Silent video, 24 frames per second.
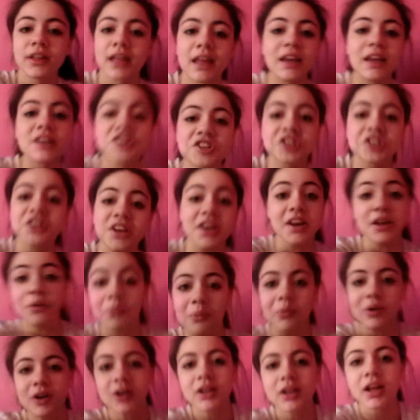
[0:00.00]
it just didn't
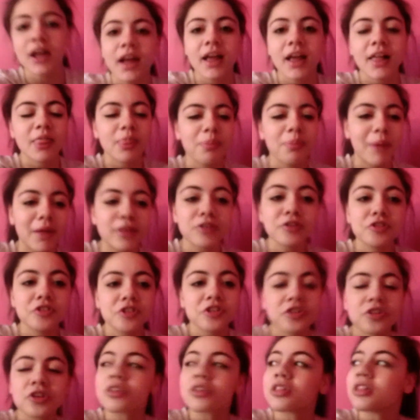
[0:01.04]
work.
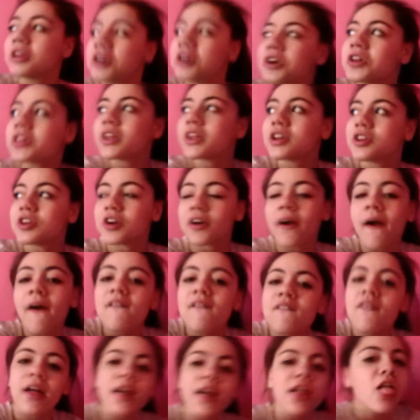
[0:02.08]
Messages literally took
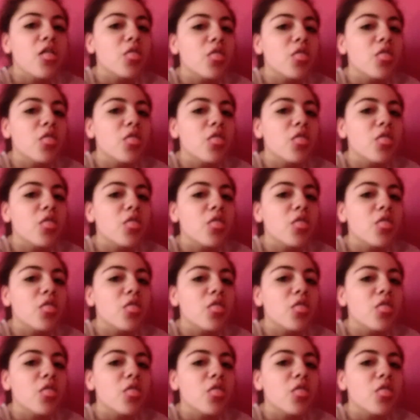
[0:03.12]
like